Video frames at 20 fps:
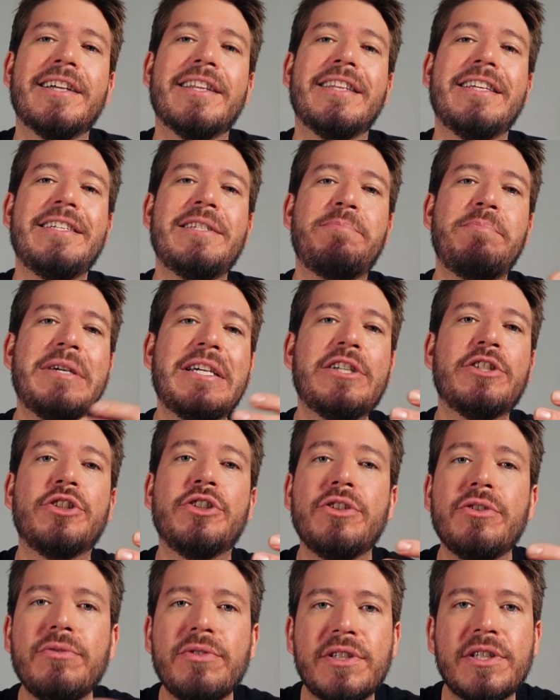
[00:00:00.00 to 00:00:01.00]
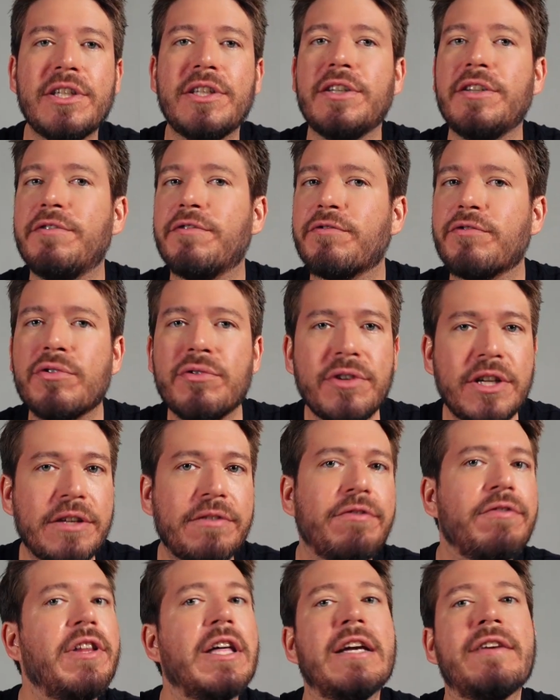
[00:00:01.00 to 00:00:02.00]
These big, juicy, fruity
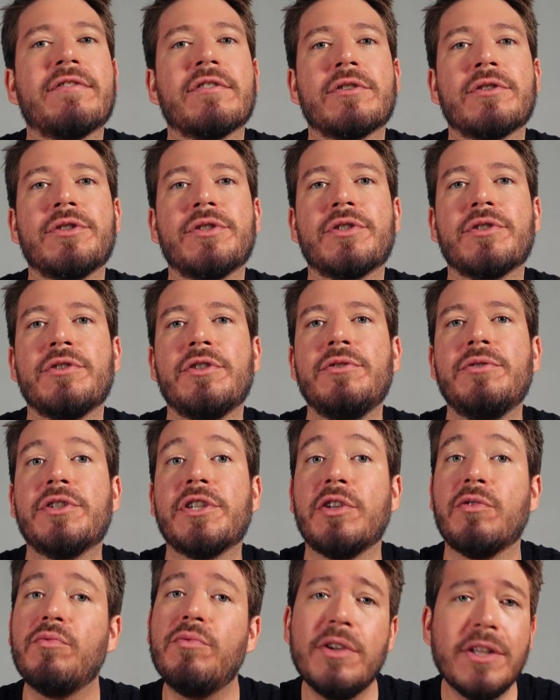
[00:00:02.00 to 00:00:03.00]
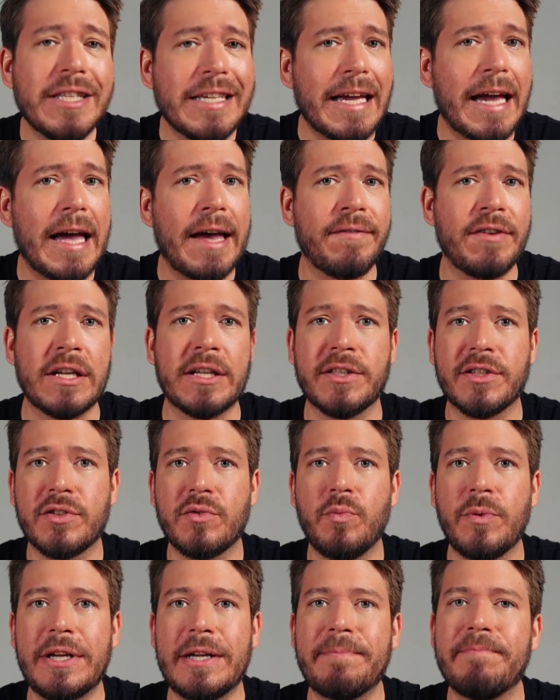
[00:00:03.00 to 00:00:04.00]
flavors are usually really heavy and
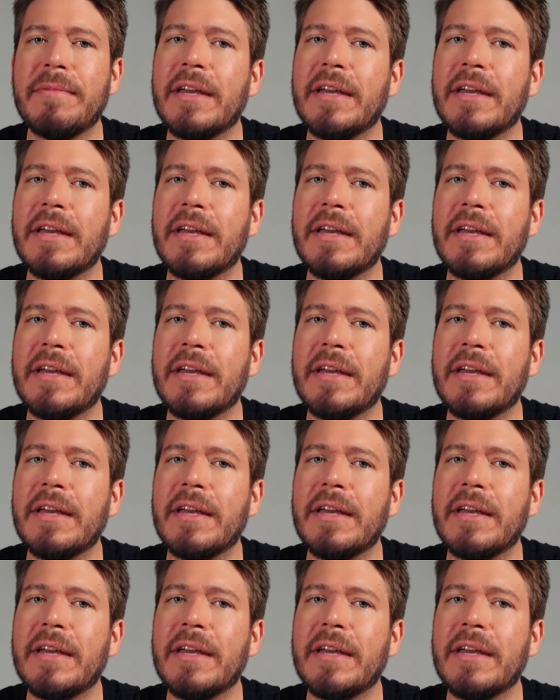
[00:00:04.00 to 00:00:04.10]
sweet,